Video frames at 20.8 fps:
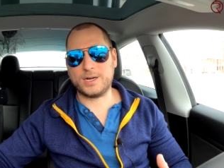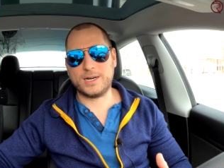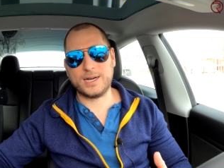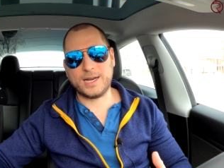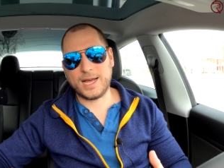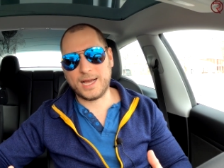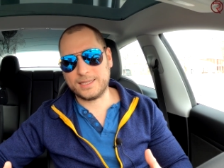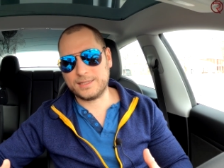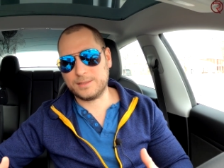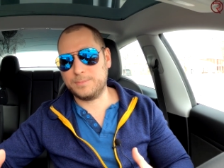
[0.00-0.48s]

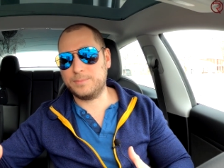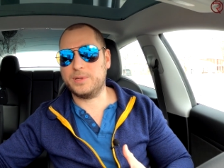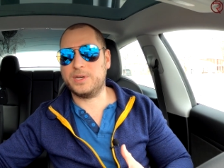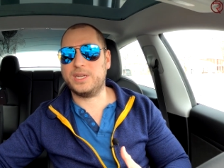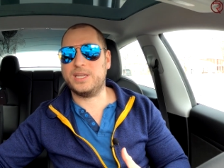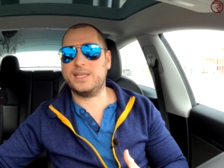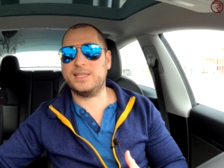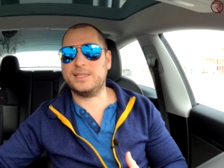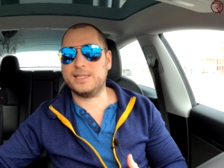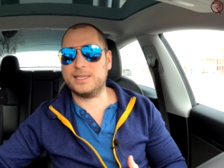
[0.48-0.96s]
not
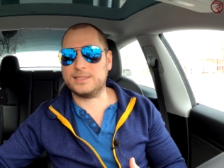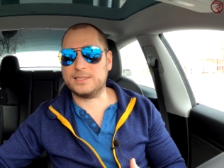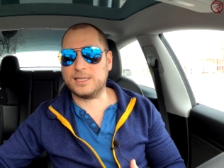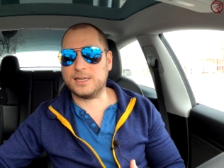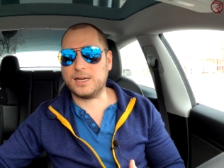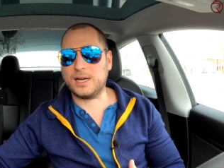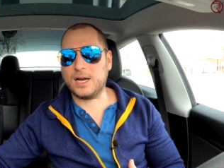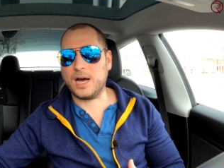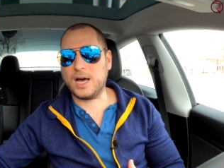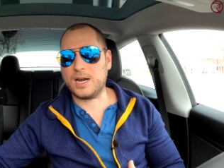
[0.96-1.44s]
preheating
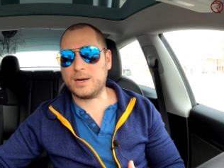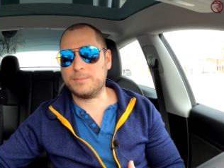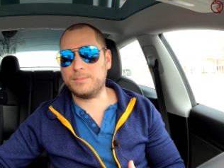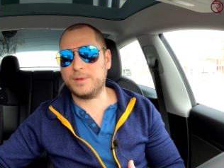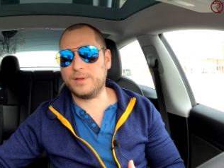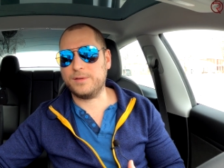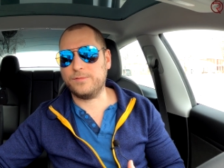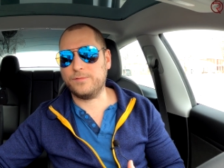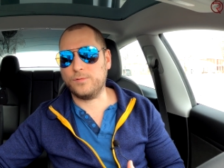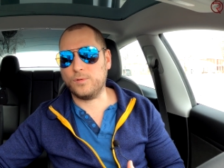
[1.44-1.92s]
the car
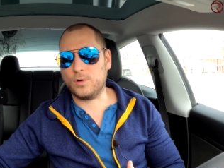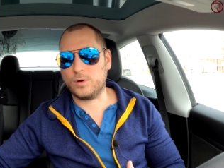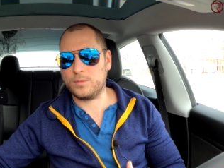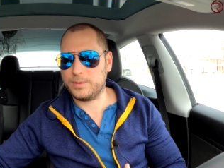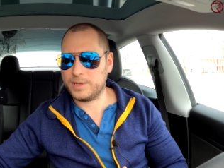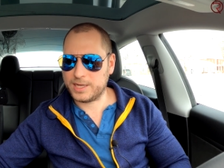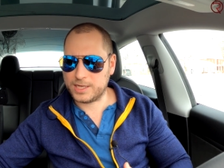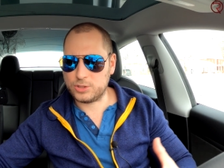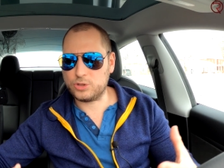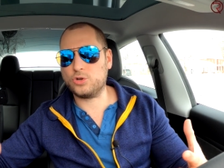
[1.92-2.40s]
before,
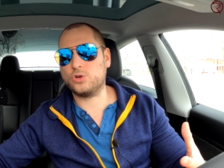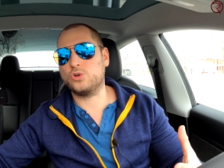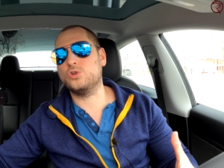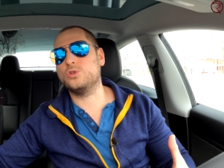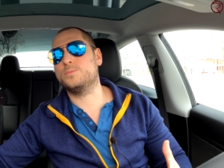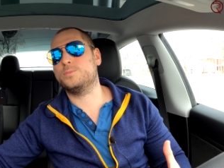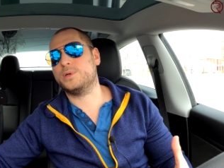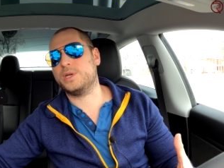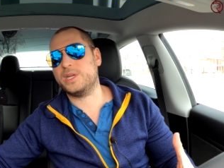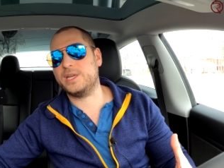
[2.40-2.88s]
because you
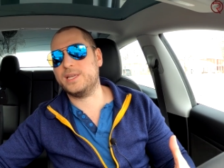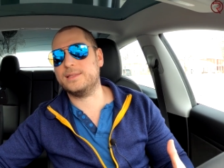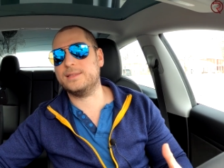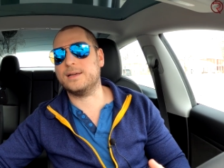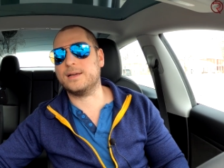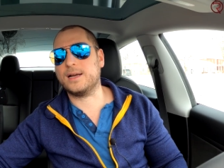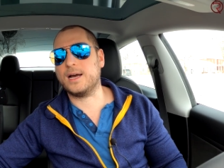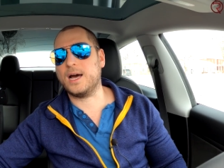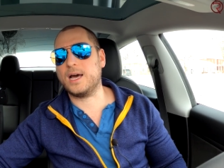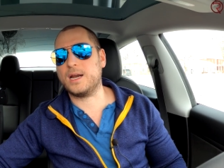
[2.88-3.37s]
could preheat
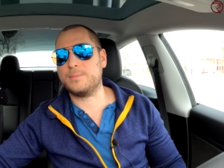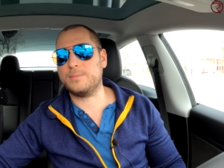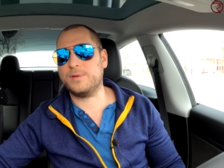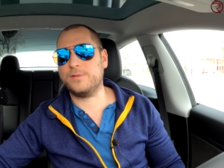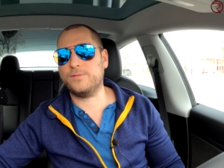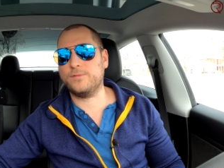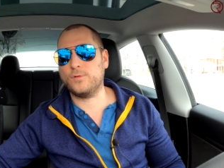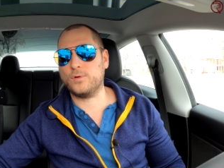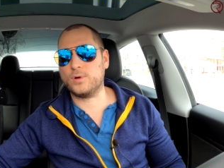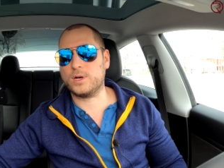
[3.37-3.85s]
the car
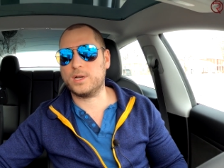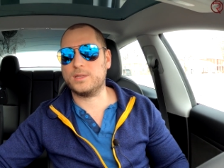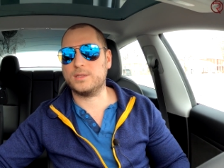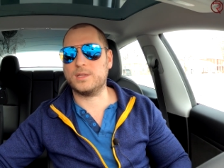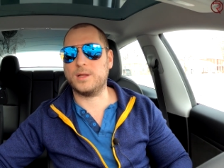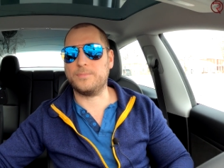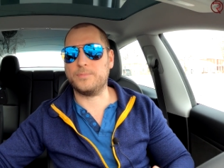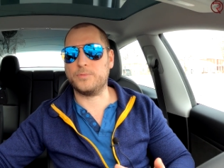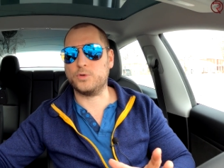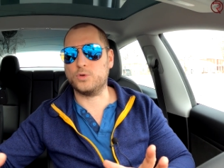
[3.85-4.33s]
before
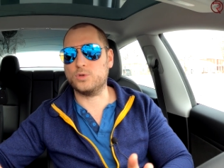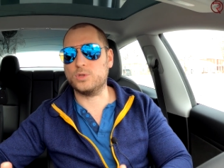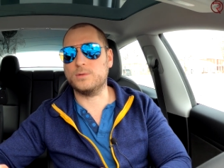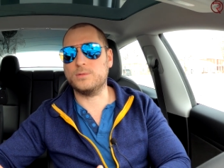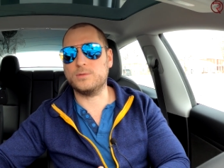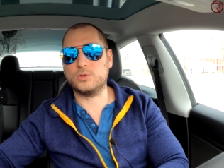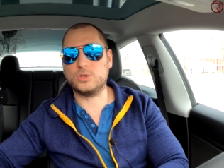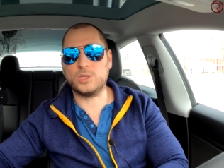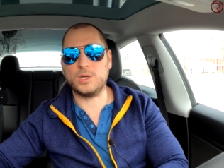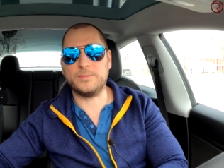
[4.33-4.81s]
and you
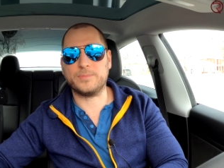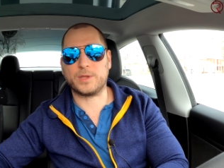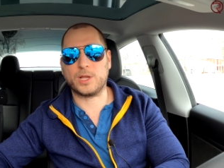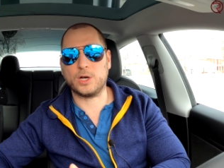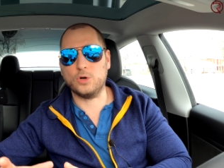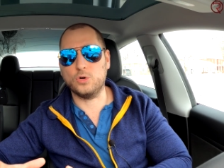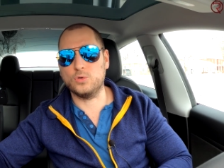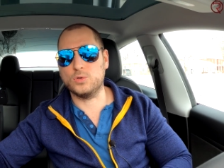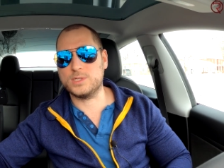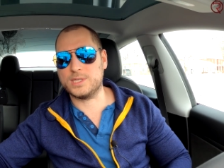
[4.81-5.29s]
don't
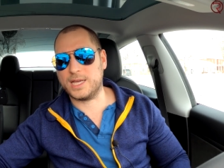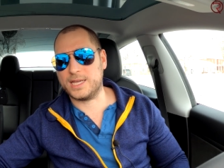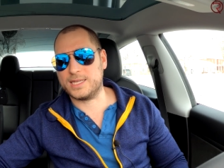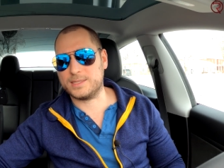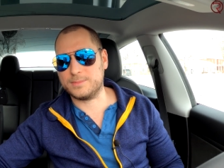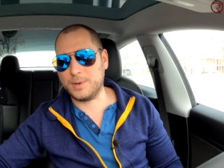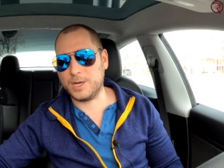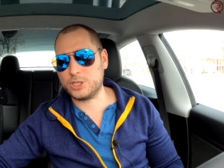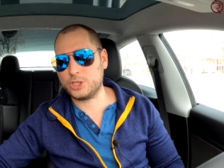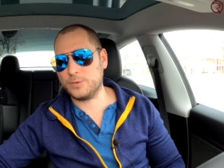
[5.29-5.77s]
lose
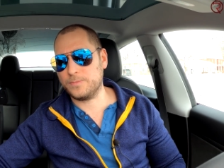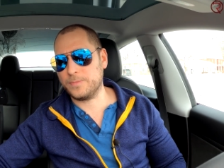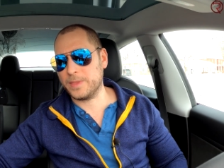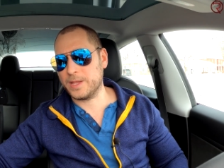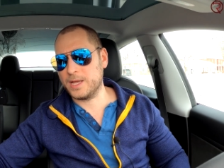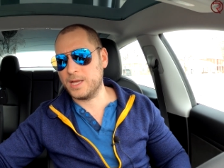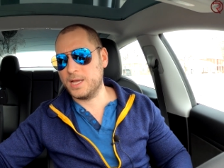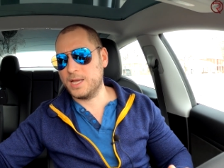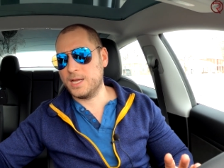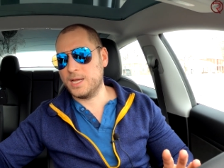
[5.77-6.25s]
as much,
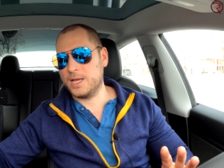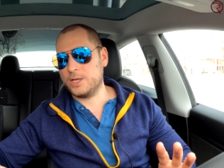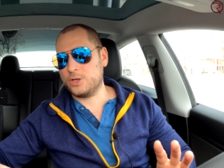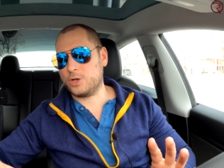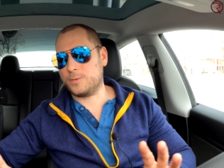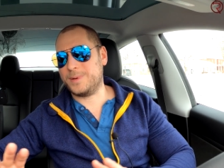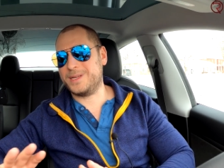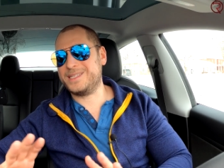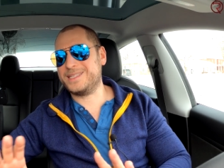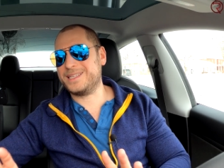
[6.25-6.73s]

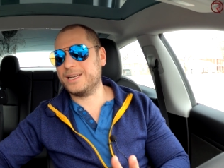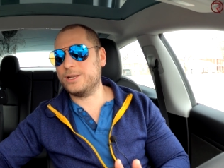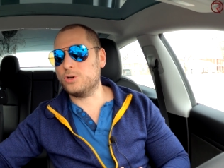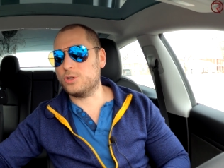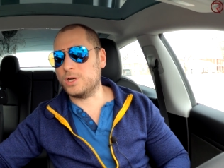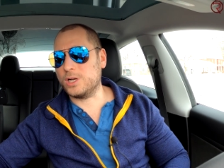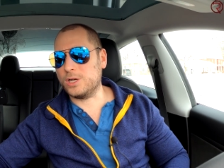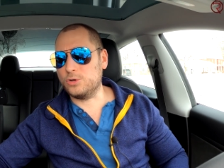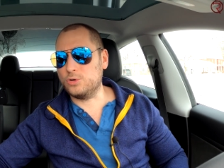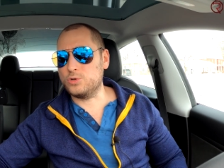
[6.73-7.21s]
you're basically
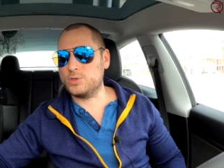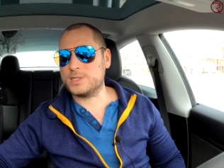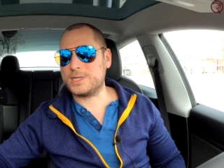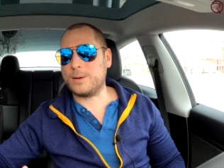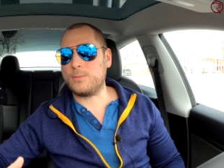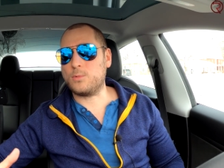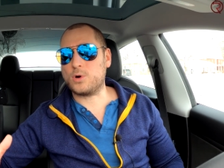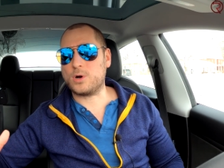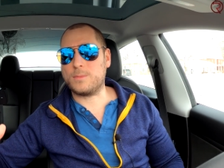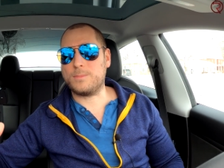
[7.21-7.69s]
going to lose
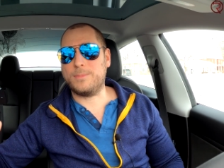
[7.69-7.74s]
somewhere